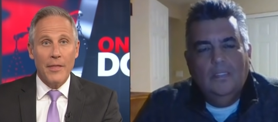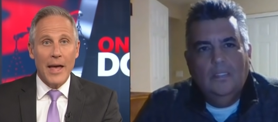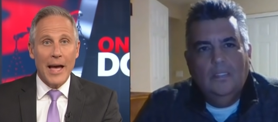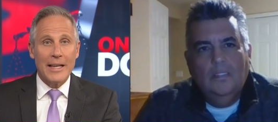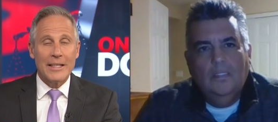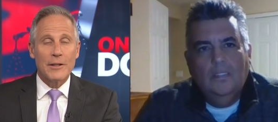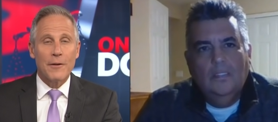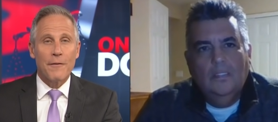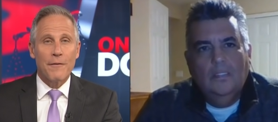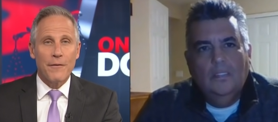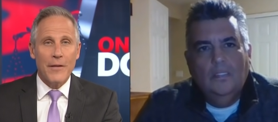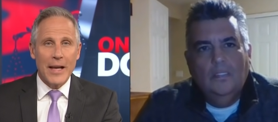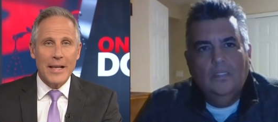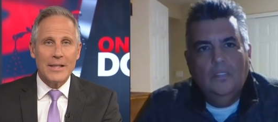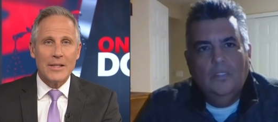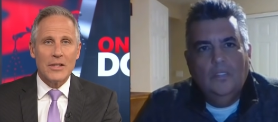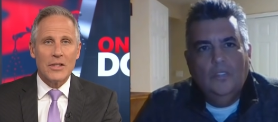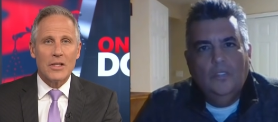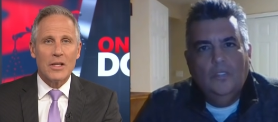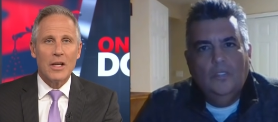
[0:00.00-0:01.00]
Speaker 1: that
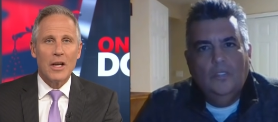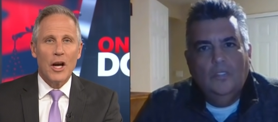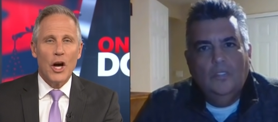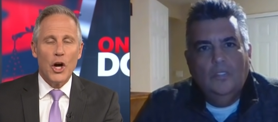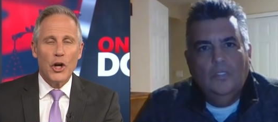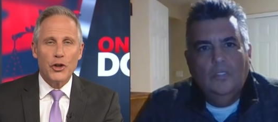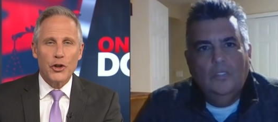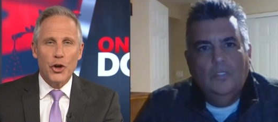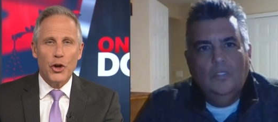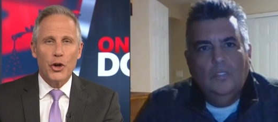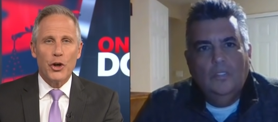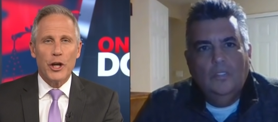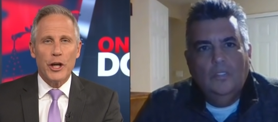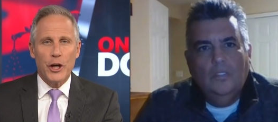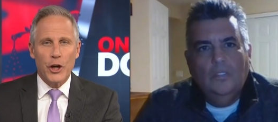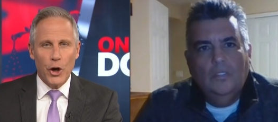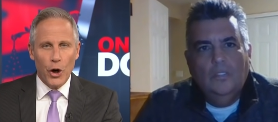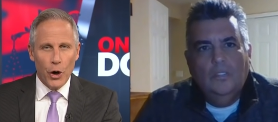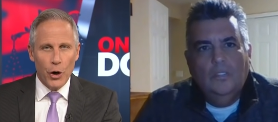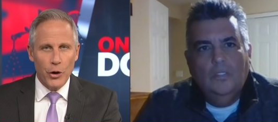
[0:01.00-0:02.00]
defense attorney
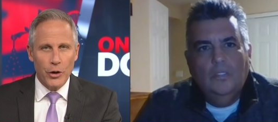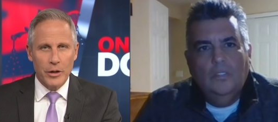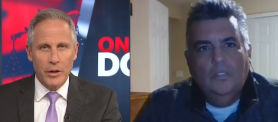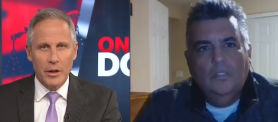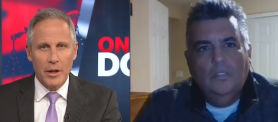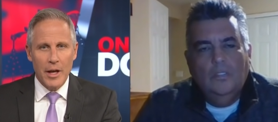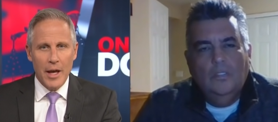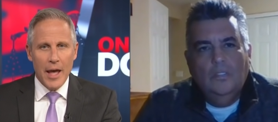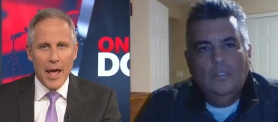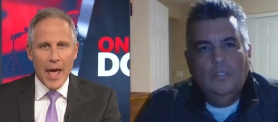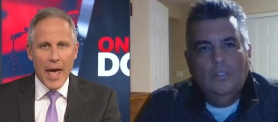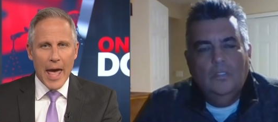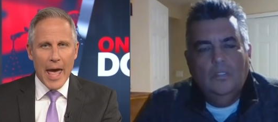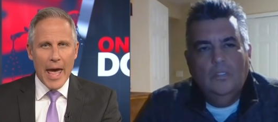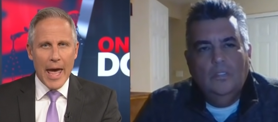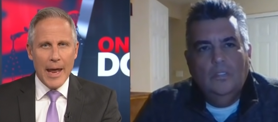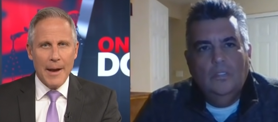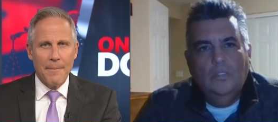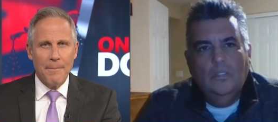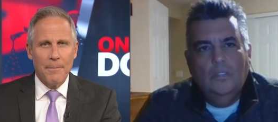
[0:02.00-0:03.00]
curtain,
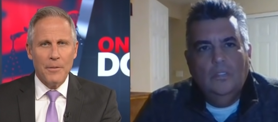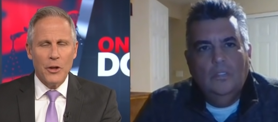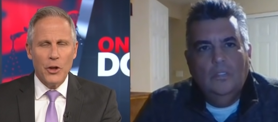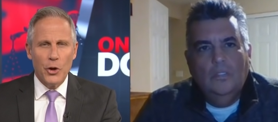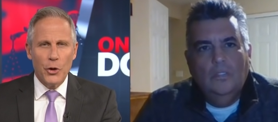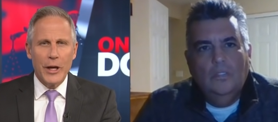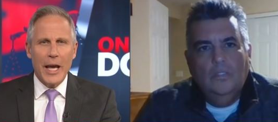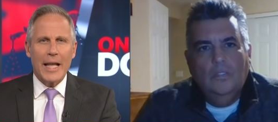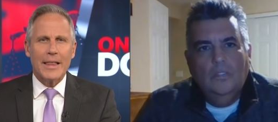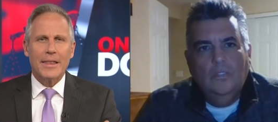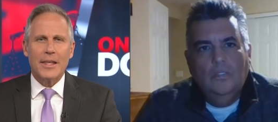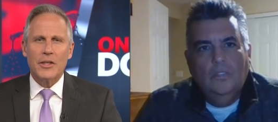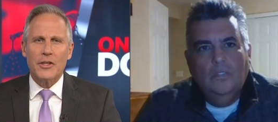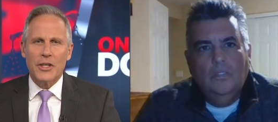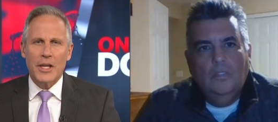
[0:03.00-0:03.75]
and you get this